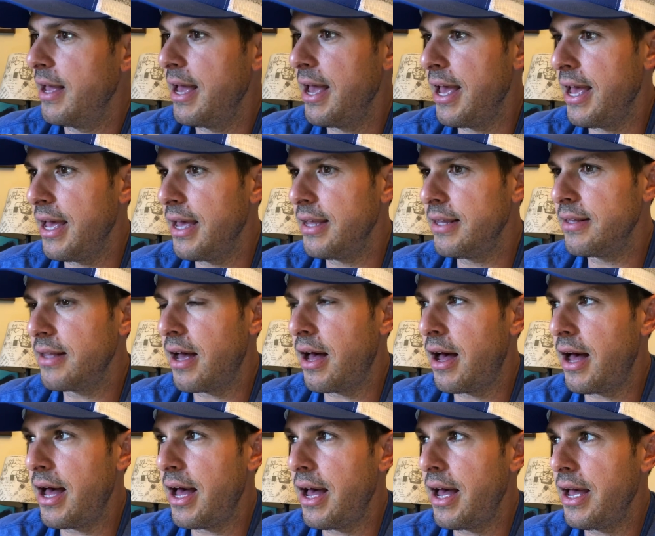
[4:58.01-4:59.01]
And
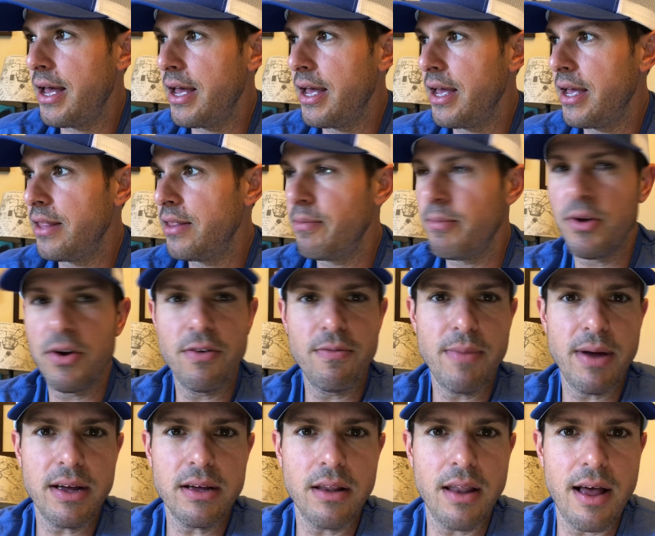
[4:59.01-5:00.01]
in the middle of
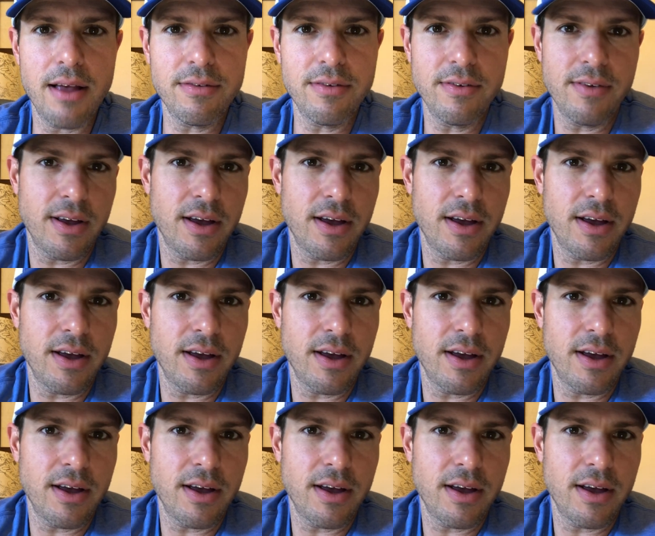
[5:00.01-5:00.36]
my classes,